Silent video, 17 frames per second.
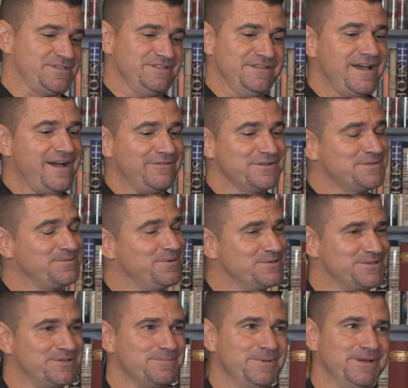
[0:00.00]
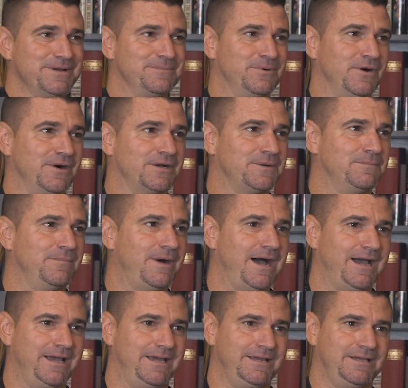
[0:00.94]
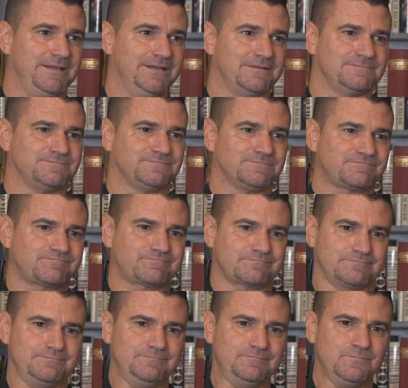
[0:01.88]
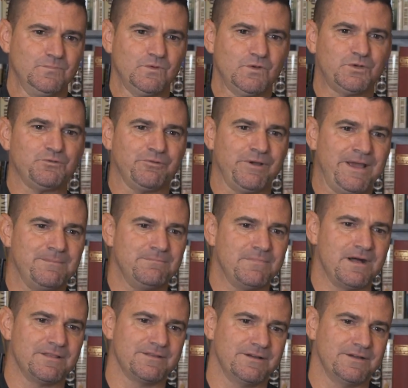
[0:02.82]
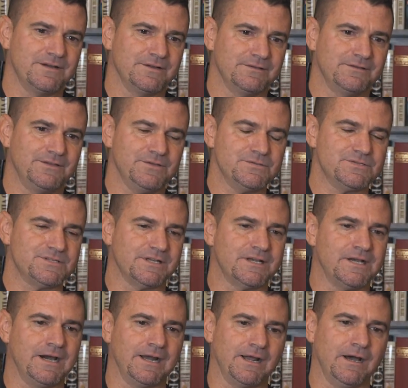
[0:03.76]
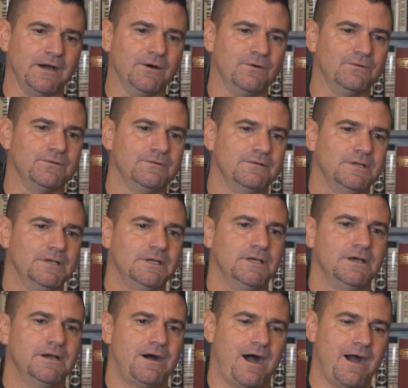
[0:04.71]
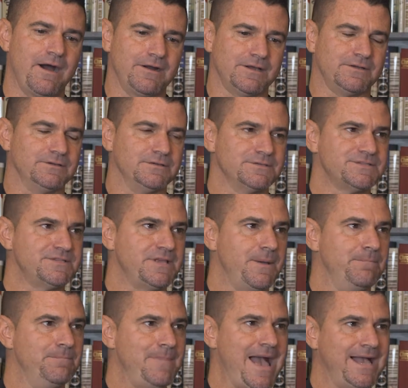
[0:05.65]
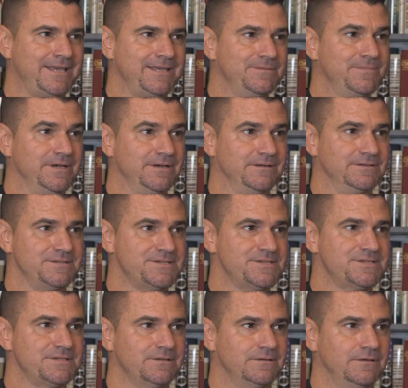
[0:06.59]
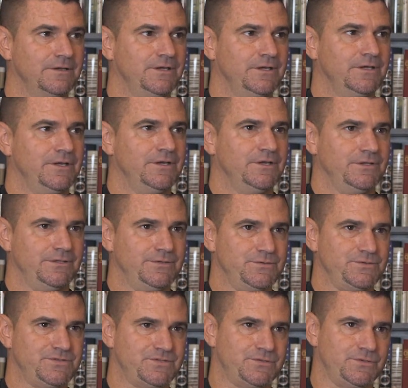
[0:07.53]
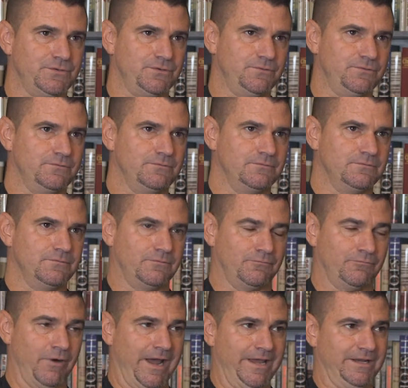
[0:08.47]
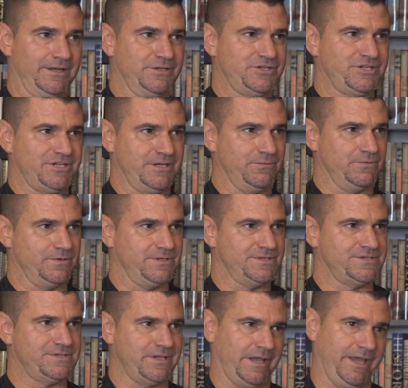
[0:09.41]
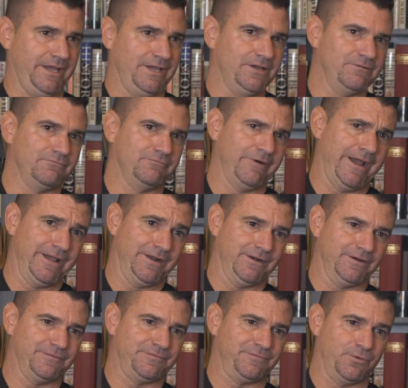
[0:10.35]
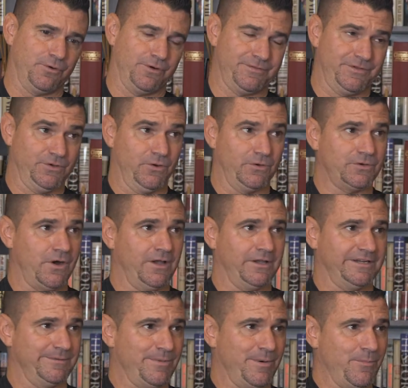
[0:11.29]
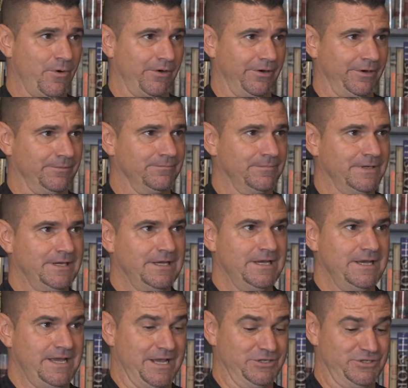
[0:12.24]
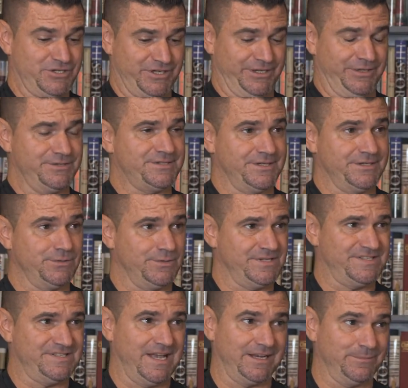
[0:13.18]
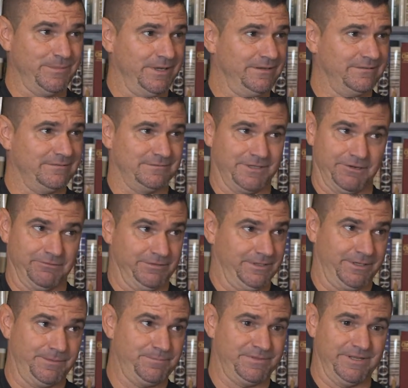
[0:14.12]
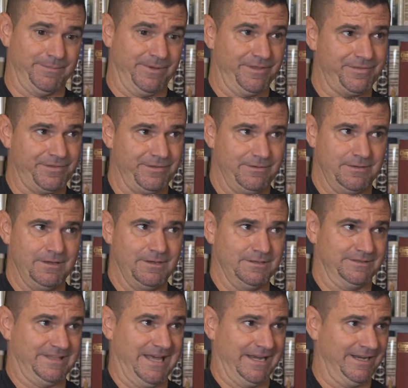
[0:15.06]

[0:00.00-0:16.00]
never supposed to be a book. My grandmother used to cut out articles that Maggie Mills used to write. She was a writer for the Old Colony Memorial, and she used to do a segment, literally, Plymouth Then